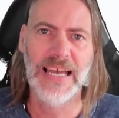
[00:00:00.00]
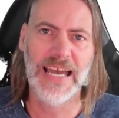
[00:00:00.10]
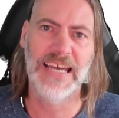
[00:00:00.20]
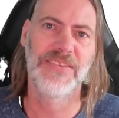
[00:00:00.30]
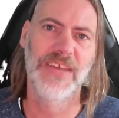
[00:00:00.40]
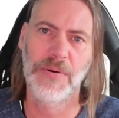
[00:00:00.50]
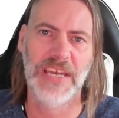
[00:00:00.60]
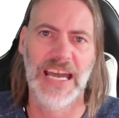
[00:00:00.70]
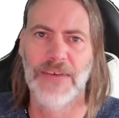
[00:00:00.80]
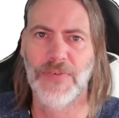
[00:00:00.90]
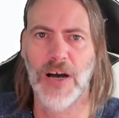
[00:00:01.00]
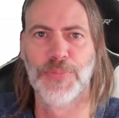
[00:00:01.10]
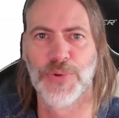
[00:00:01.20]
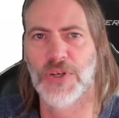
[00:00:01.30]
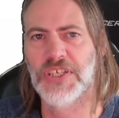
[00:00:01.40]
And there we have our
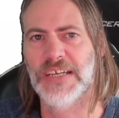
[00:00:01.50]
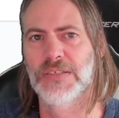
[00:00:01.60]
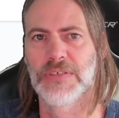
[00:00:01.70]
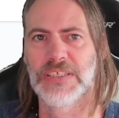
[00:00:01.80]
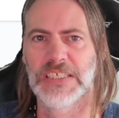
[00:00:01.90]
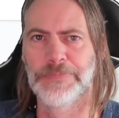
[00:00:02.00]
project already.